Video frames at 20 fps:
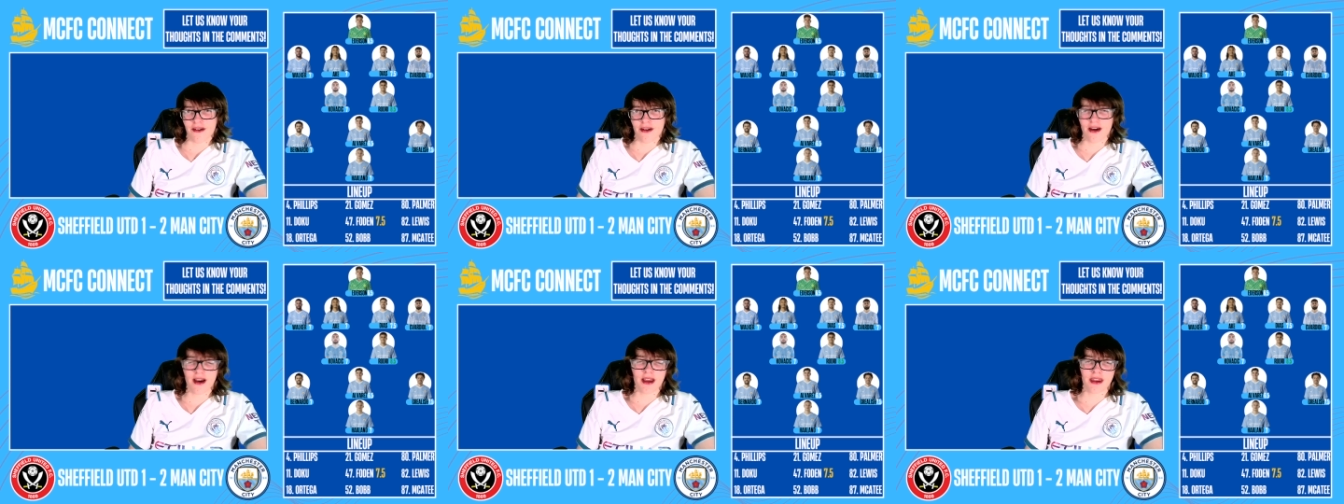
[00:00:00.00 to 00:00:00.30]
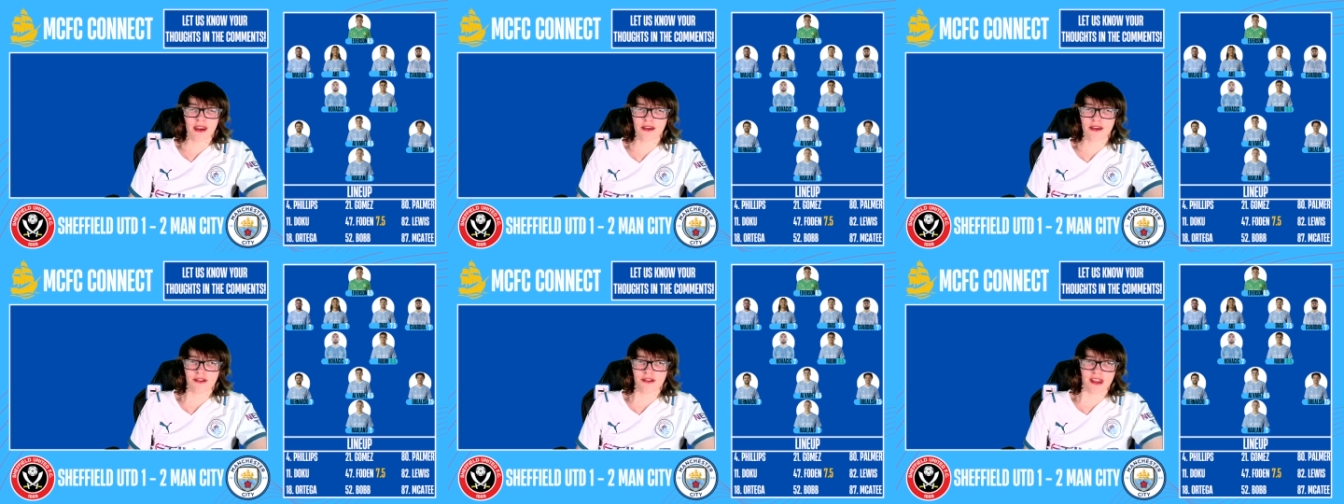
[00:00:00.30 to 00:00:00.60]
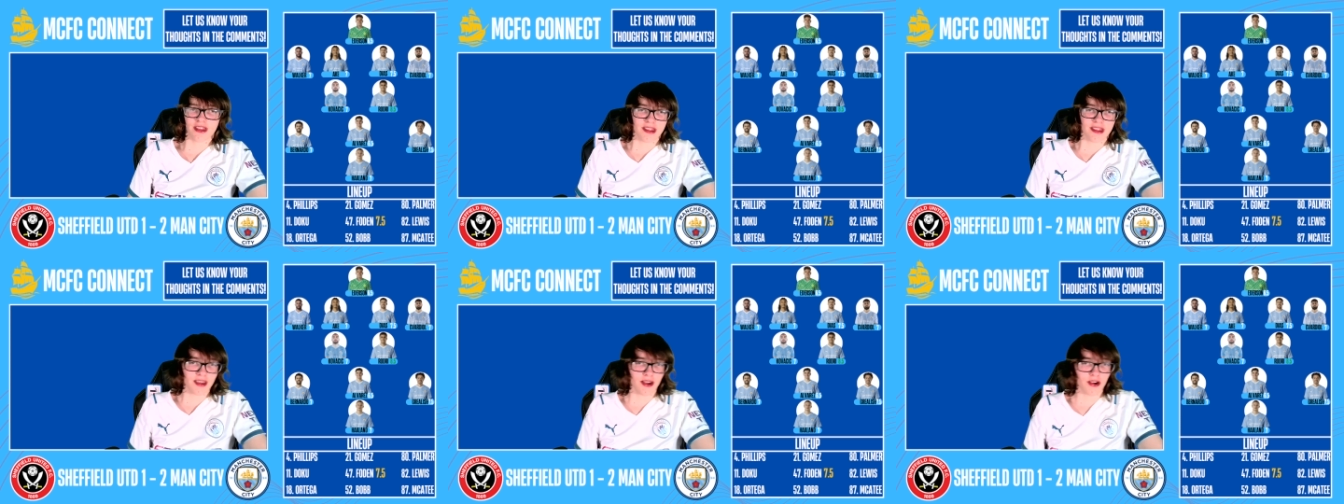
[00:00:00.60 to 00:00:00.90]
I know
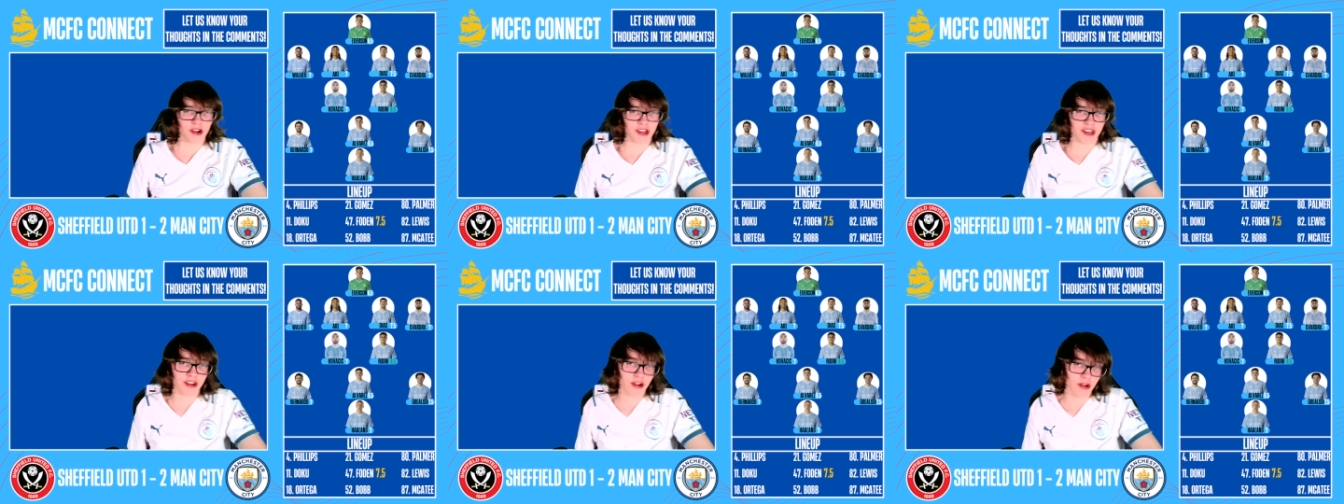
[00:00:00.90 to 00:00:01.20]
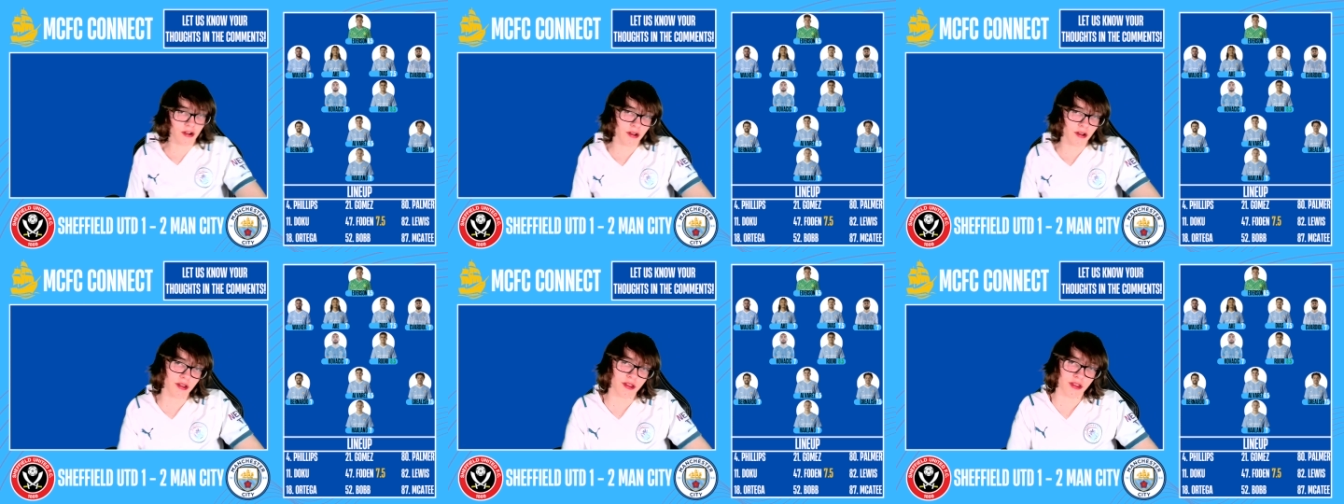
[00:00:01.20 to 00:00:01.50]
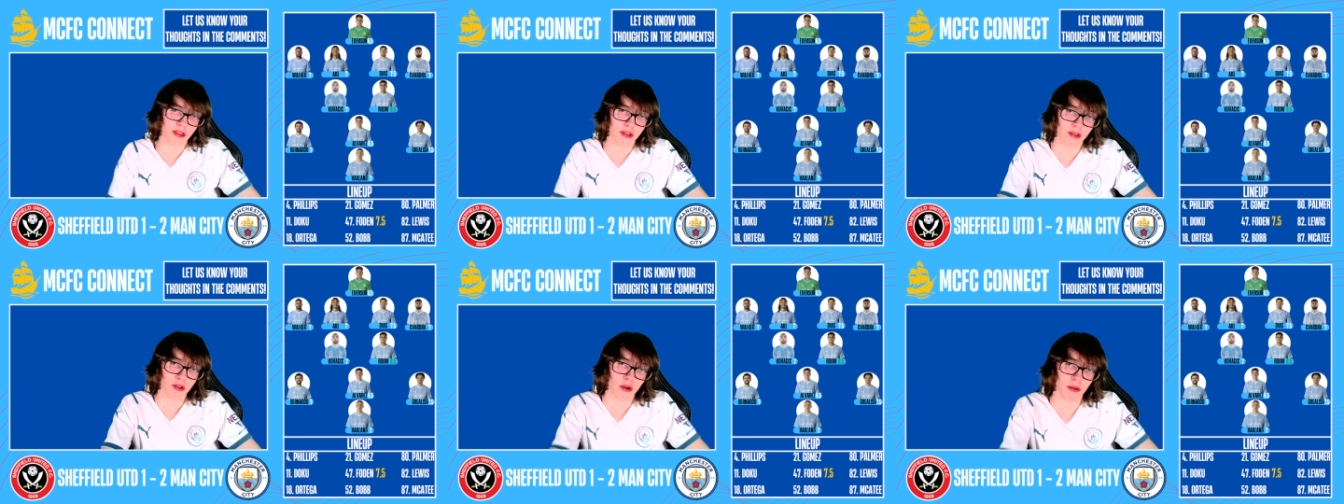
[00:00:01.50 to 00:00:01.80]
City are a
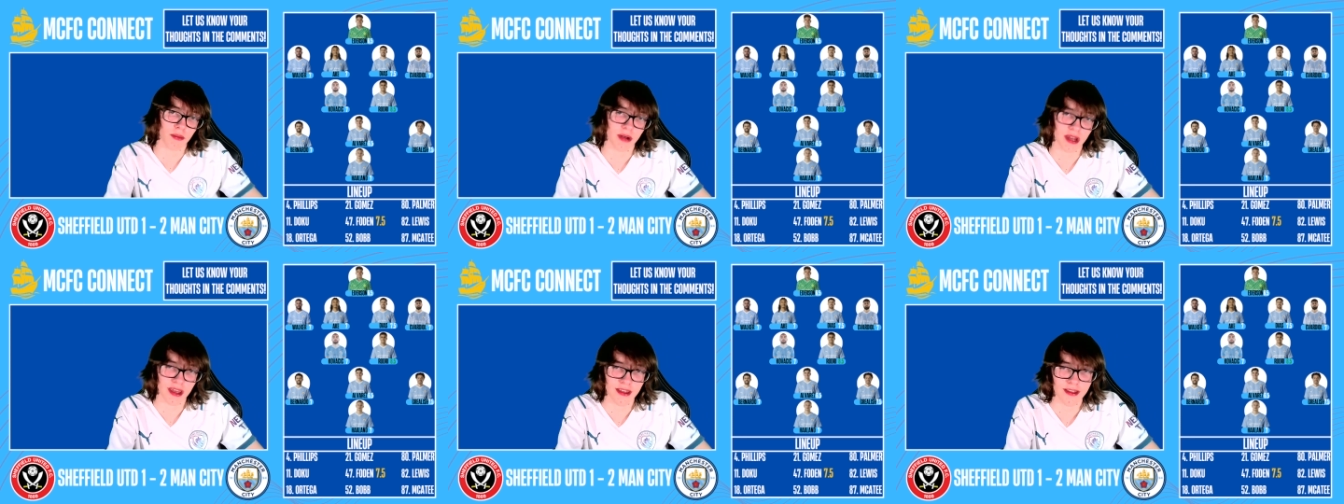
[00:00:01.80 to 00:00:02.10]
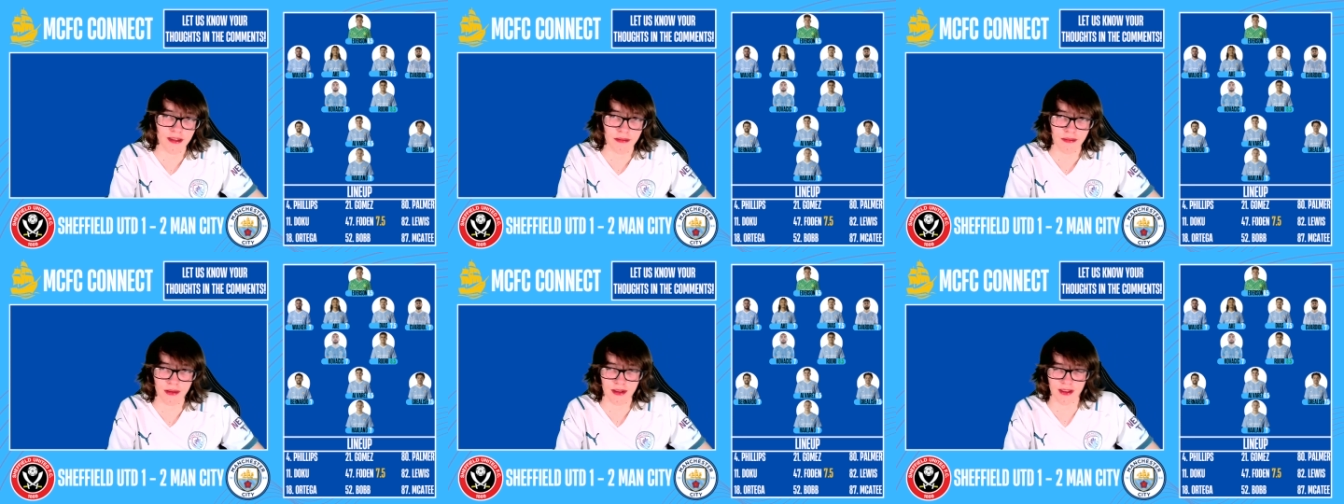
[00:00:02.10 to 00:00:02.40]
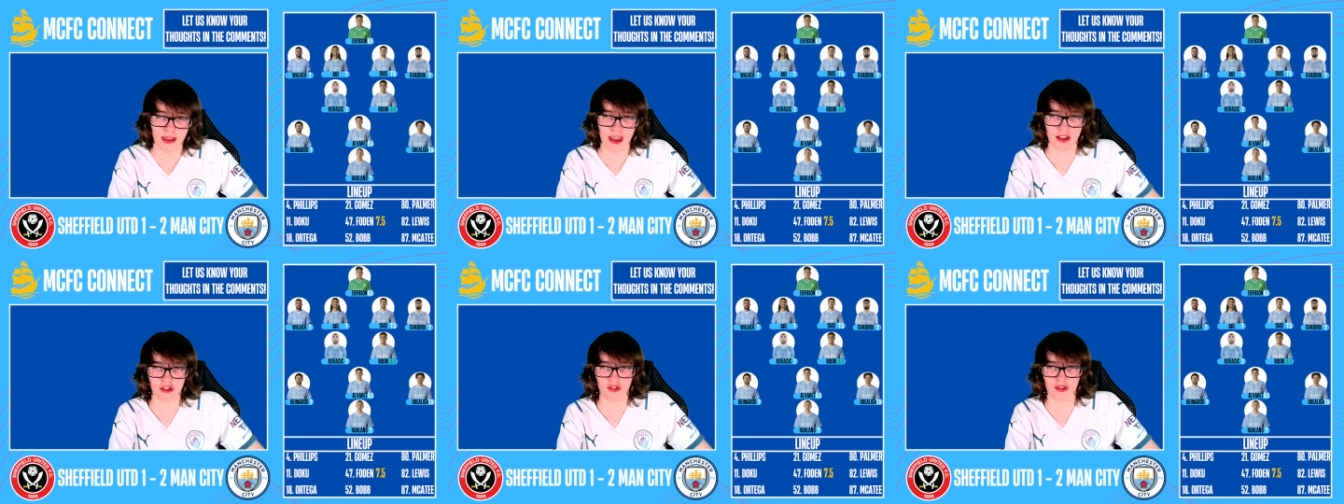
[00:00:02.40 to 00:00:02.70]
dominating
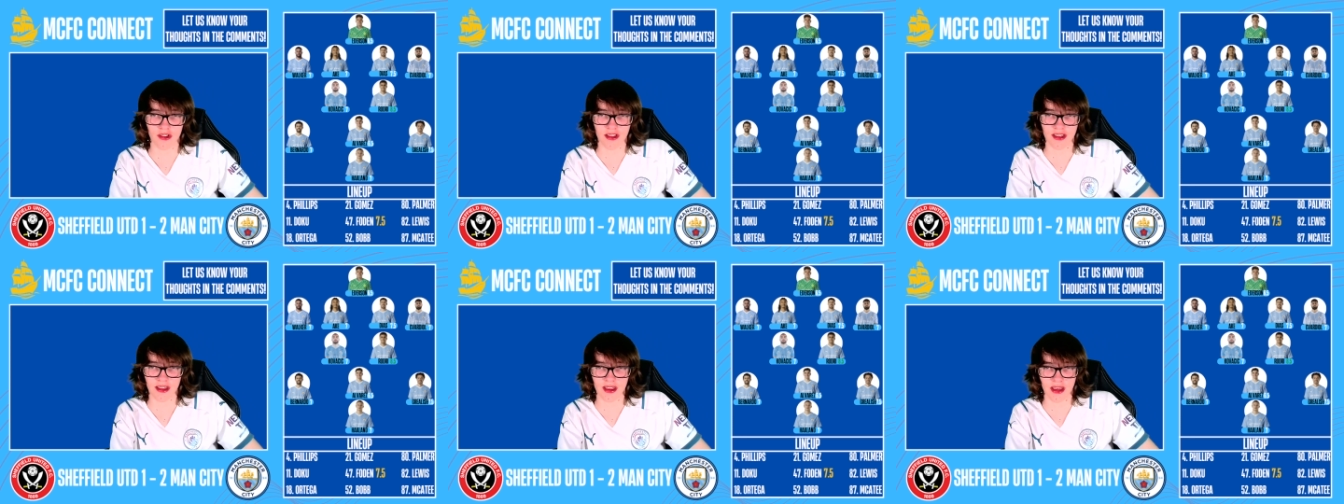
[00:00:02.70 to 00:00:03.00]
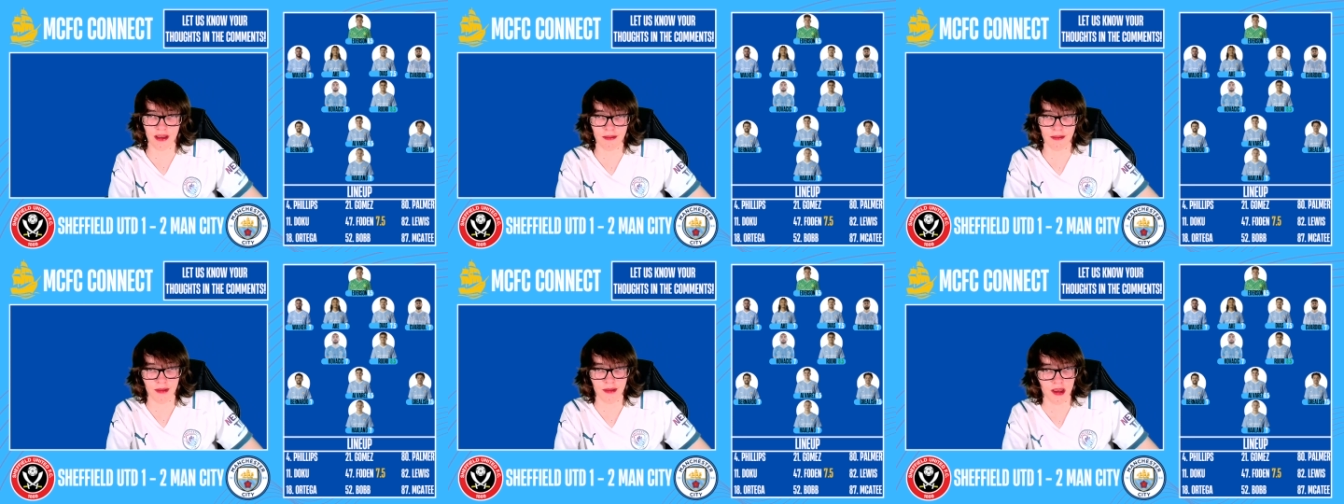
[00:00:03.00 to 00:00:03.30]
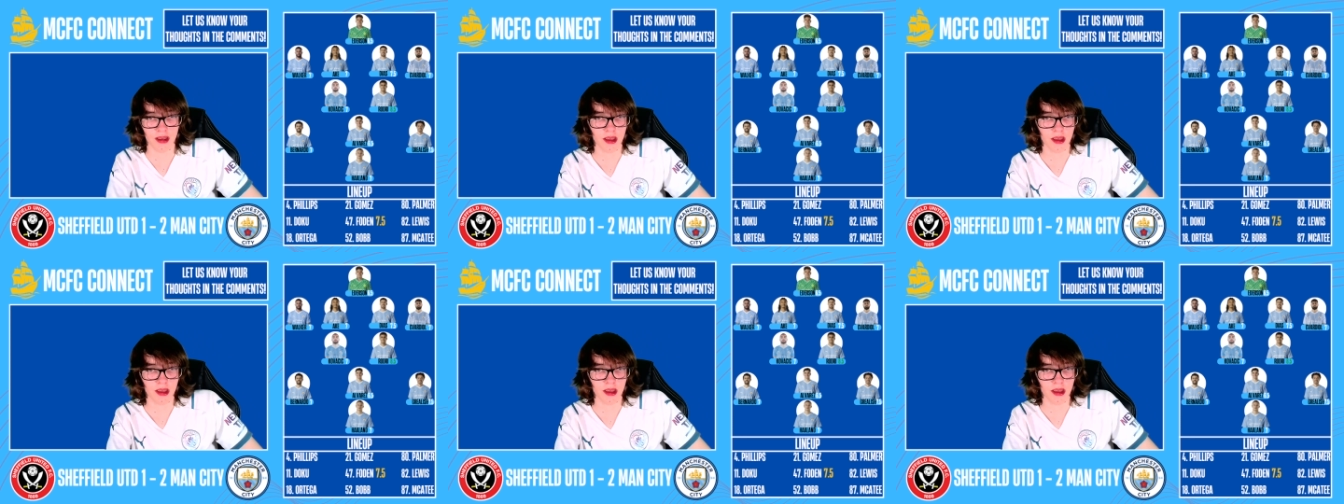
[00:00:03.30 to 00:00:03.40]
possession team,